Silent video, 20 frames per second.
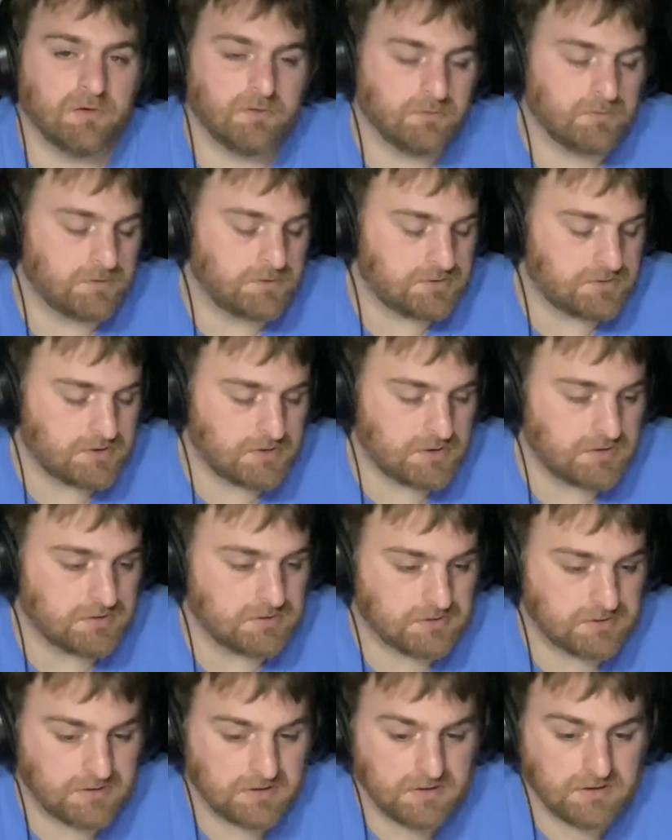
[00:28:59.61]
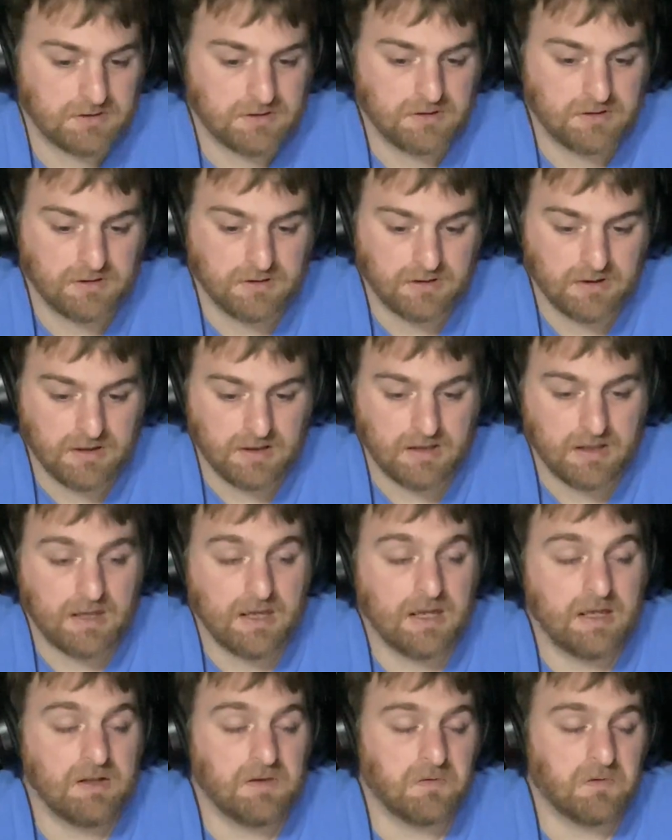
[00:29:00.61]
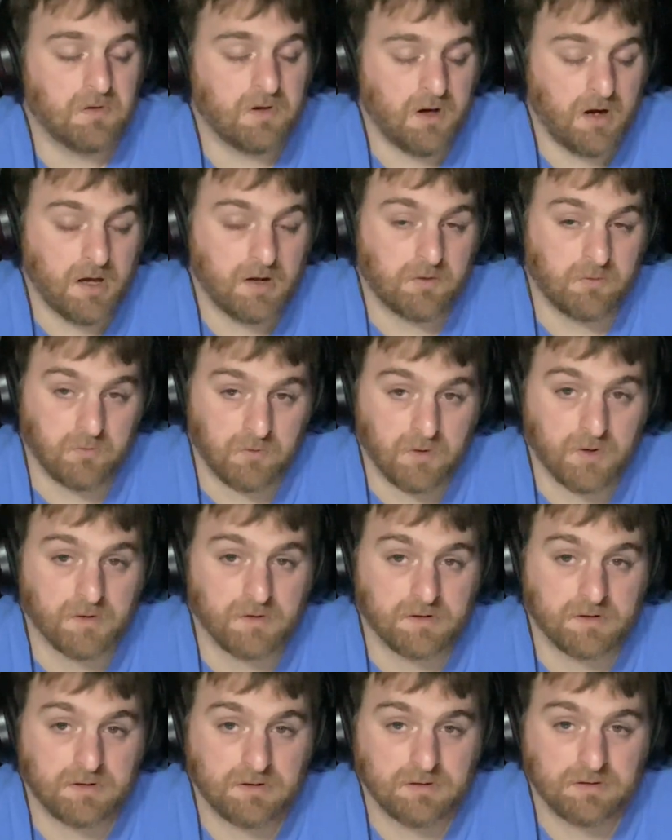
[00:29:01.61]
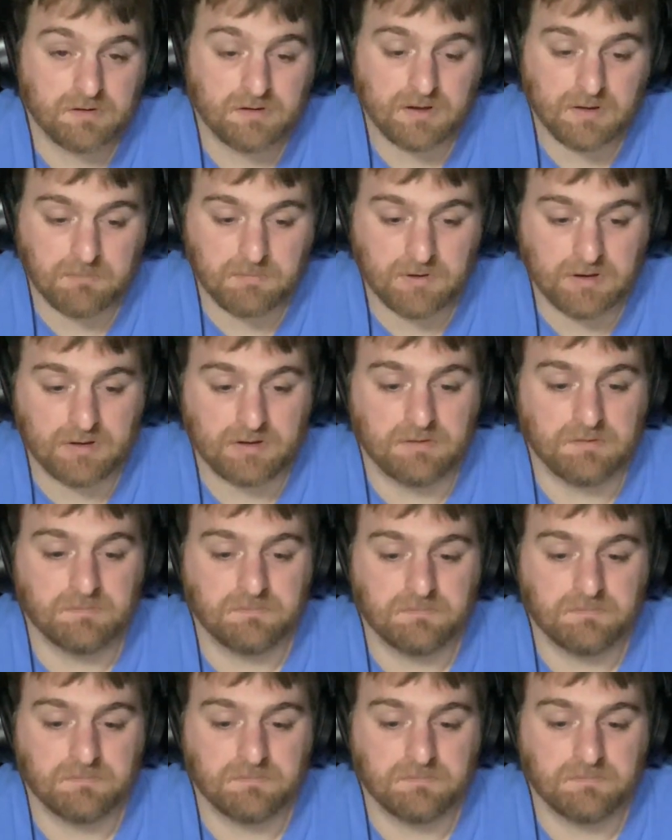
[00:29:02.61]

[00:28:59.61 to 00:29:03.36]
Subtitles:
It was just a lot of work. I mean,